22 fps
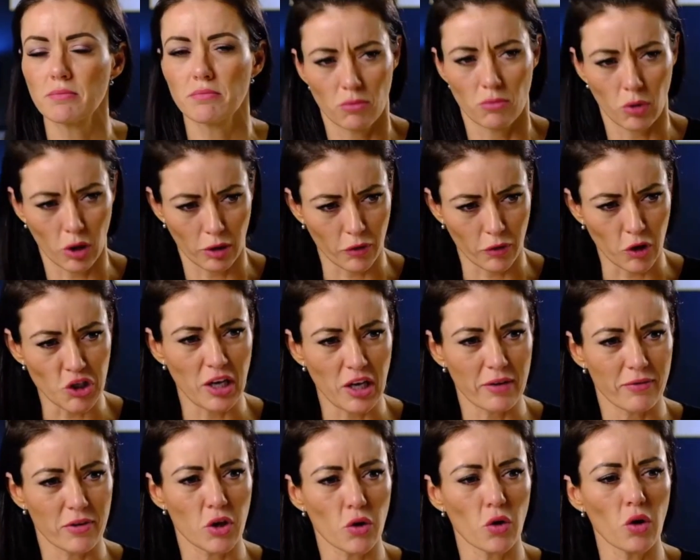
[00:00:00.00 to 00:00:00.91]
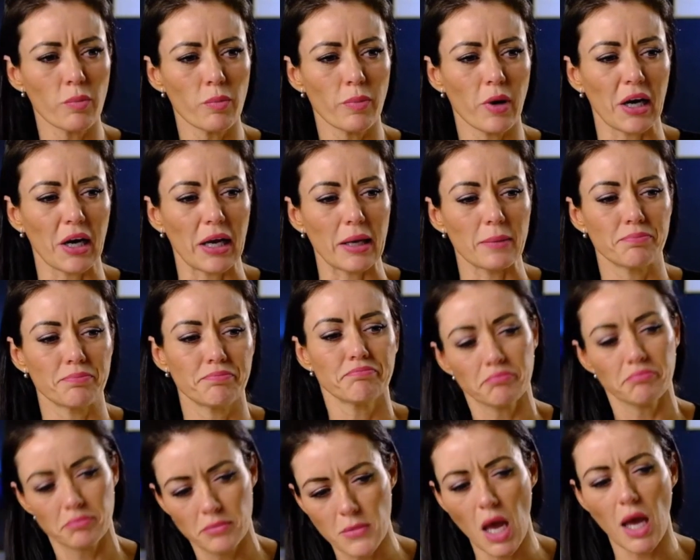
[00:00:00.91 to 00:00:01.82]
What have you achieved with your own body?
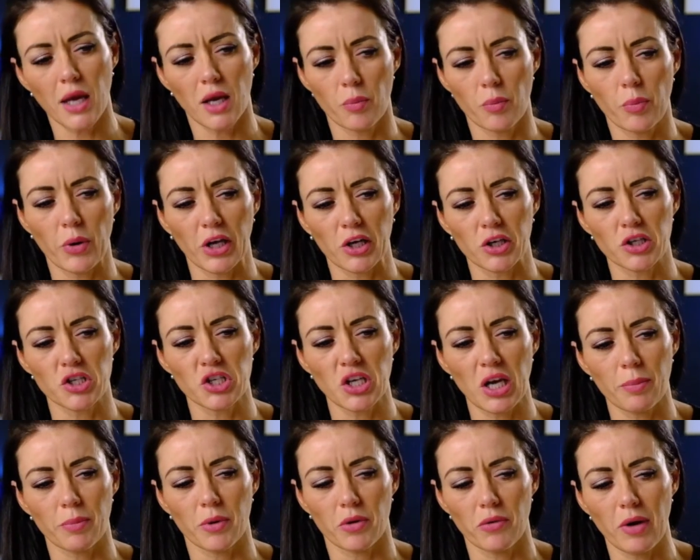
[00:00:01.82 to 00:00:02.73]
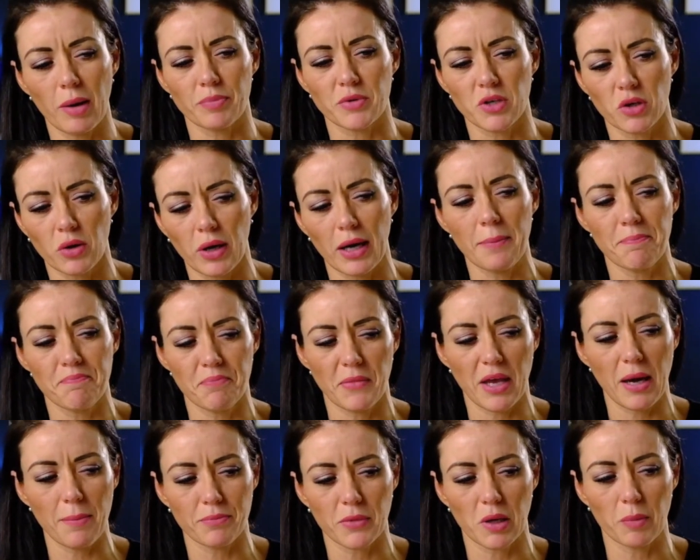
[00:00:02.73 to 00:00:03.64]
Yeah, you're in pretty good shape. You're ripped. Okay.
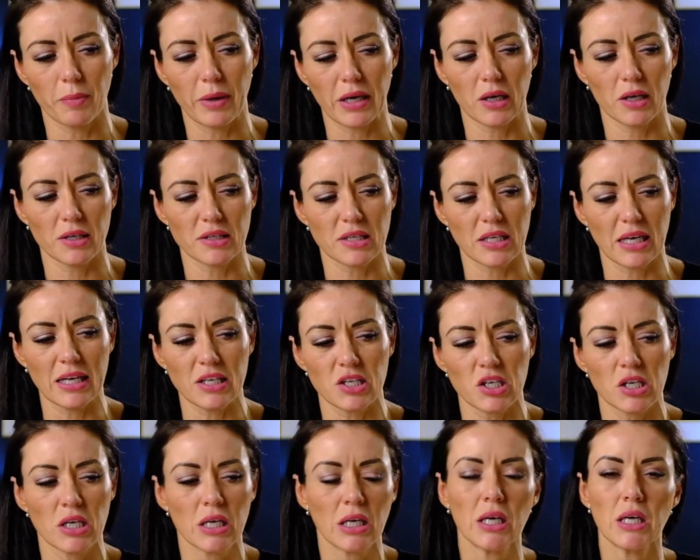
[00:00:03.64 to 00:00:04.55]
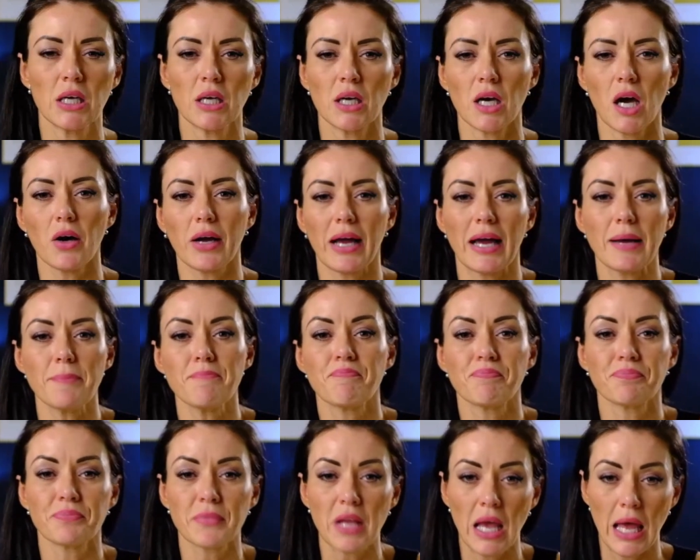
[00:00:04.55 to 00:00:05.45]
Yep. Competed on stage.
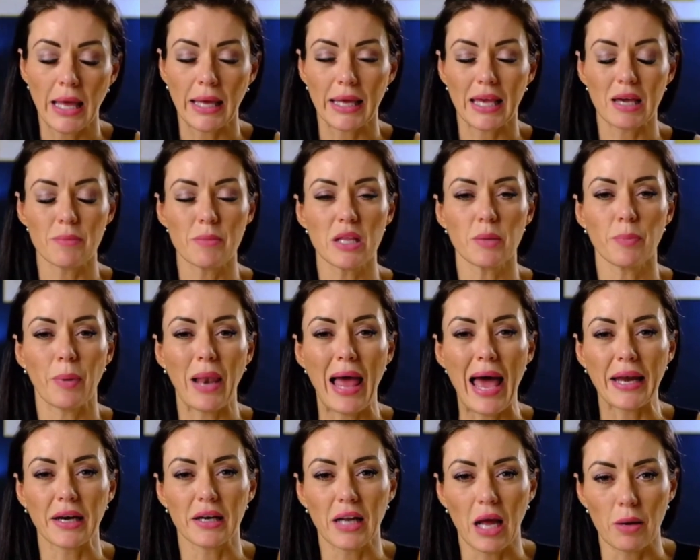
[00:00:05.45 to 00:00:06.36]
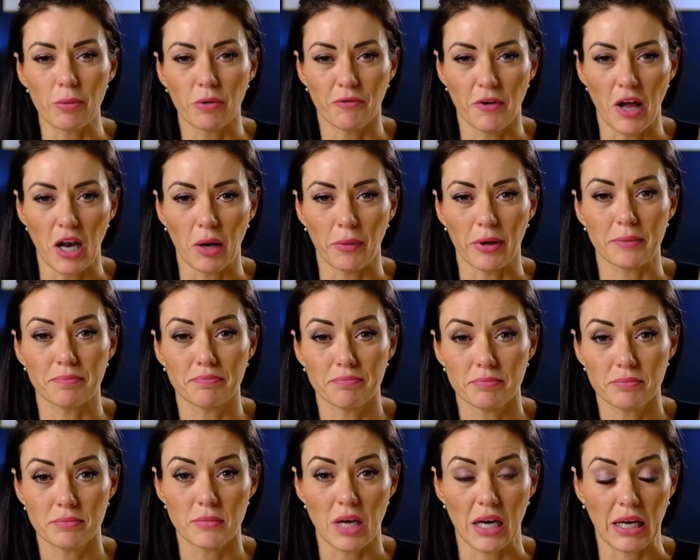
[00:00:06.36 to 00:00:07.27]
Okay. Give me the plan and I will follow it.
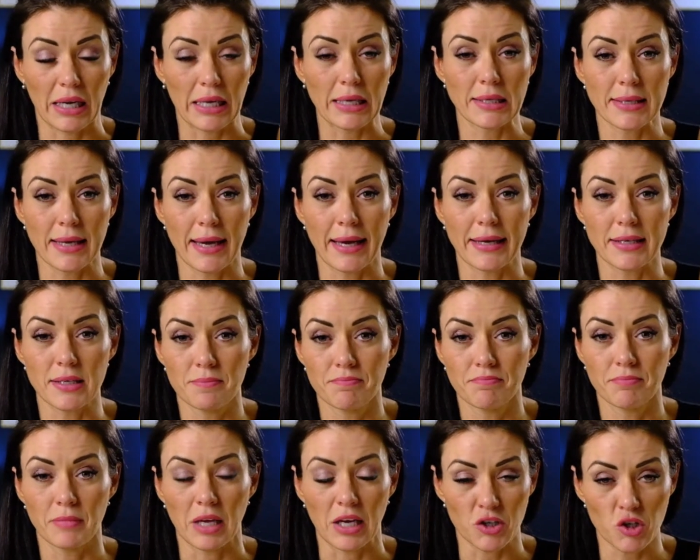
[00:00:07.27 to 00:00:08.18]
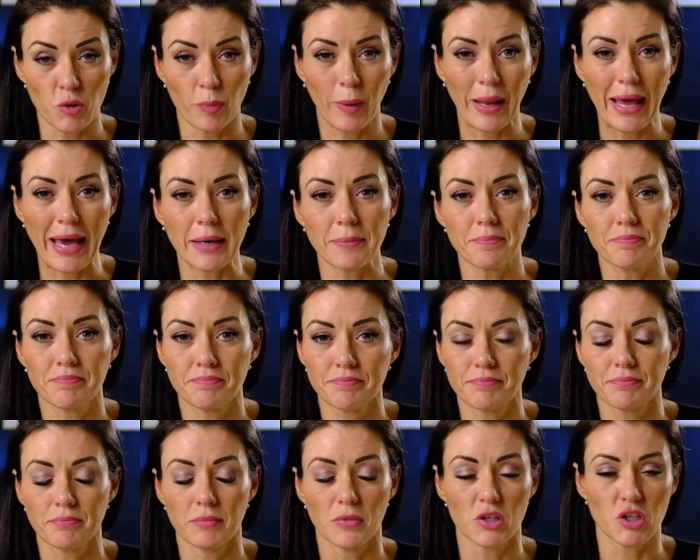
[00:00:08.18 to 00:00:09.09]
And he said, here's your plan.
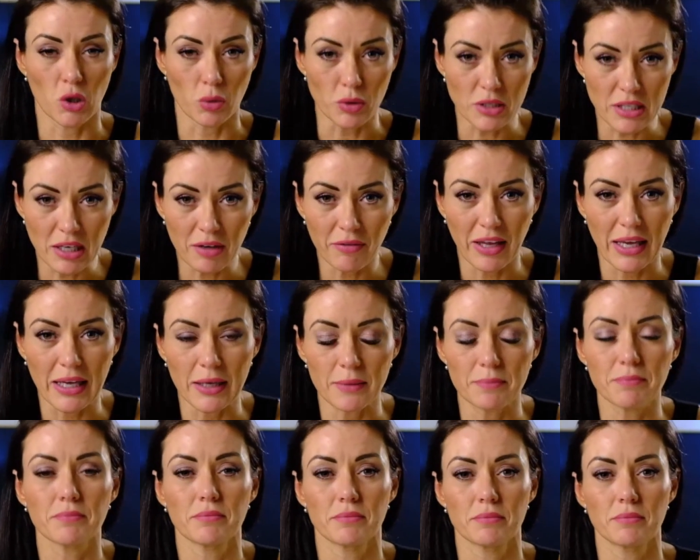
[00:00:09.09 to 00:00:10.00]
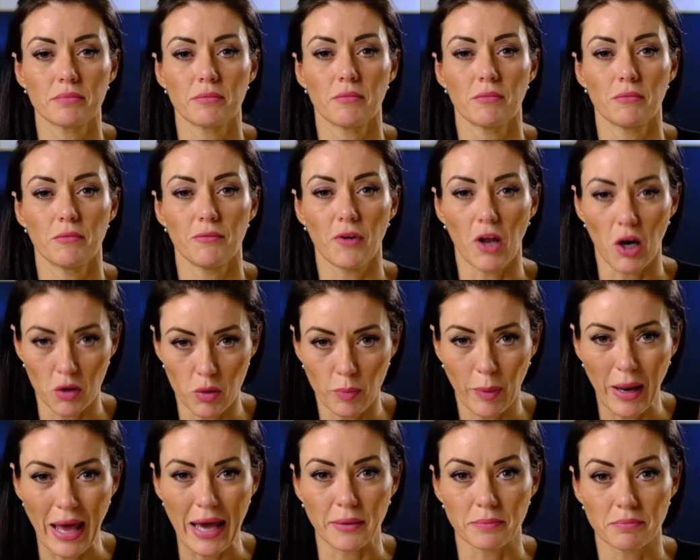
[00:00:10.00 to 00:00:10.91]
Don't deviate. Follow the
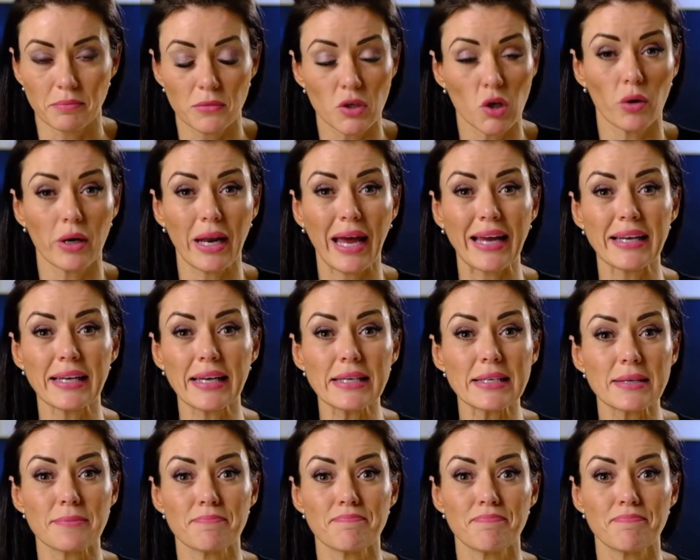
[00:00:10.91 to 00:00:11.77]
plan. You know what I did?